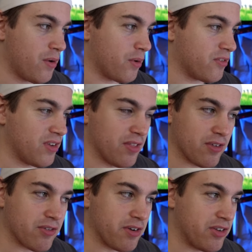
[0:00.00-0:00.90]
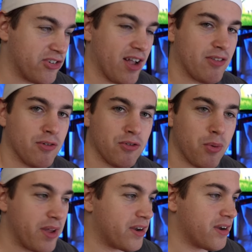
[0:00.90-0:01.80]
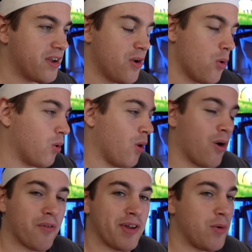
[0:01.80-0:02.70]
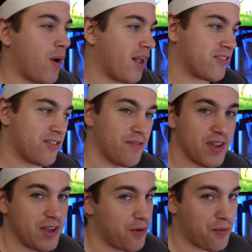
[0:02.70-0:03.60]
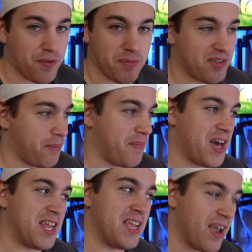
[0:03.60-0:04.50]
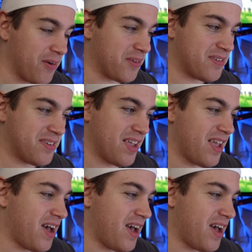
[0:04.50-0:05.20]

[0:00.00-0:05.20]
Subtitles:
or seen the screenshots on Twitter, or already watched a video from somebody else.